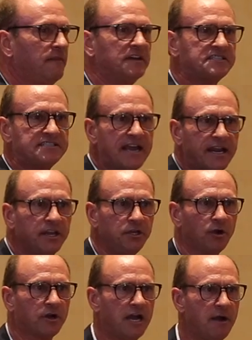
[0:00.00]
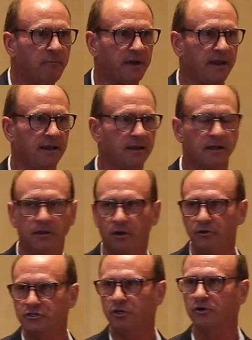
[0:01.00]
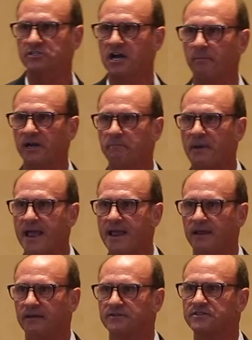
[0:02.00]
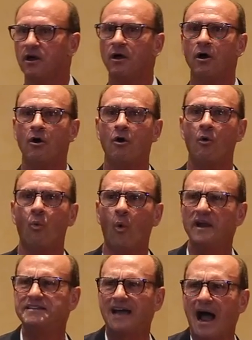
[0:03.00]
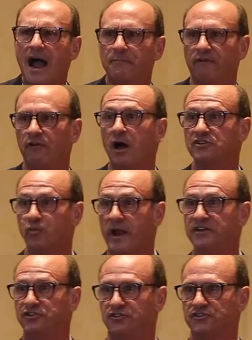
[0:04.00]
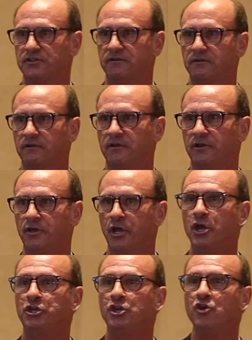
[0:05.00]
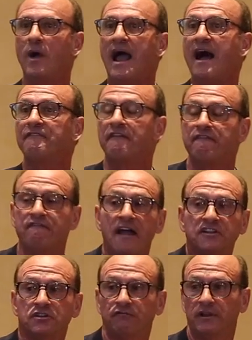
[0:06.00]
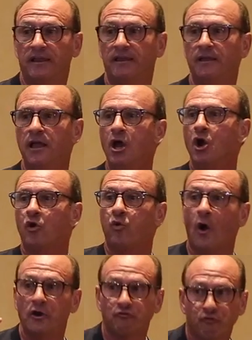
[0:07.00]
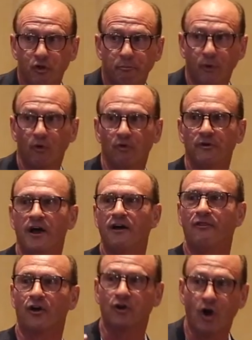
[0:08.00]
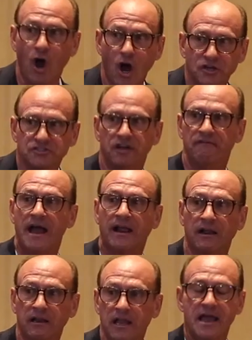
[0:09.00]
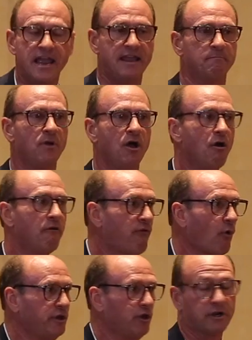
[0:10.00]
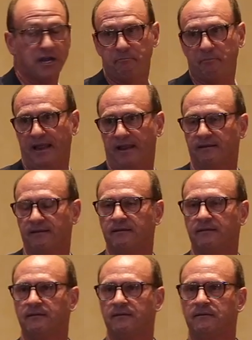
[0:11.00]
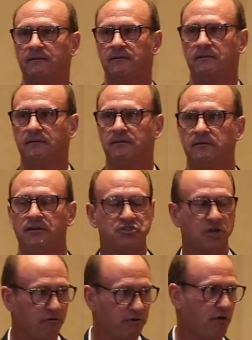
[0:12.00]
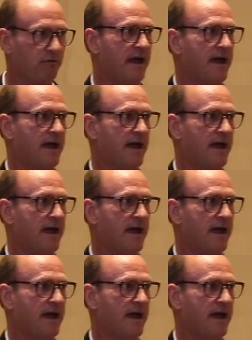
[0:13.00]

The second your company, your insurance company, pays one dime of lost wages, you have effectively quadrupled the cost of that claim for your company. Did y'all know